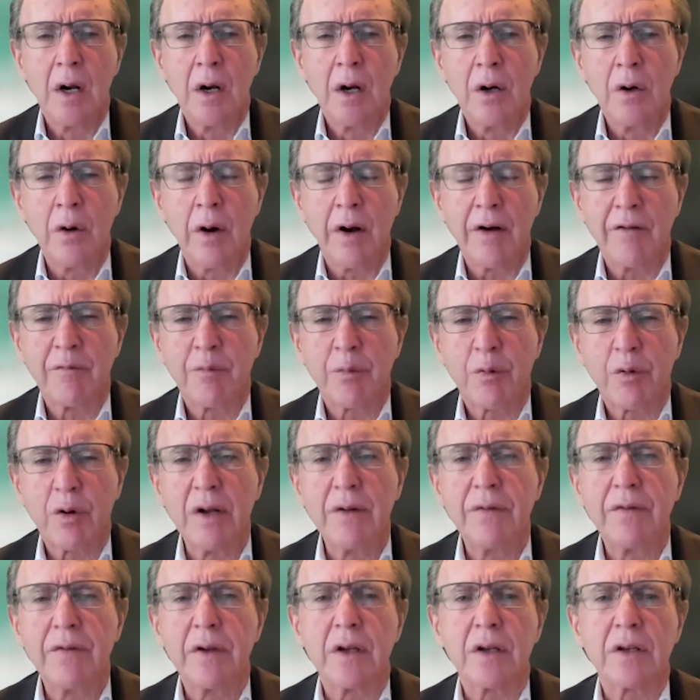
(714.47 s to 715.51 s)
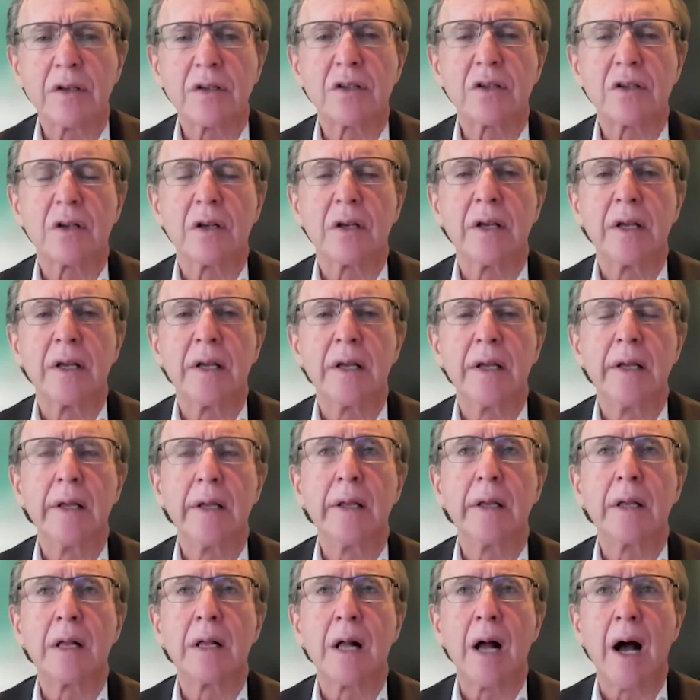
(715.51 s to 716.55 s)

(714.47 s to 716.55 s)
who have previously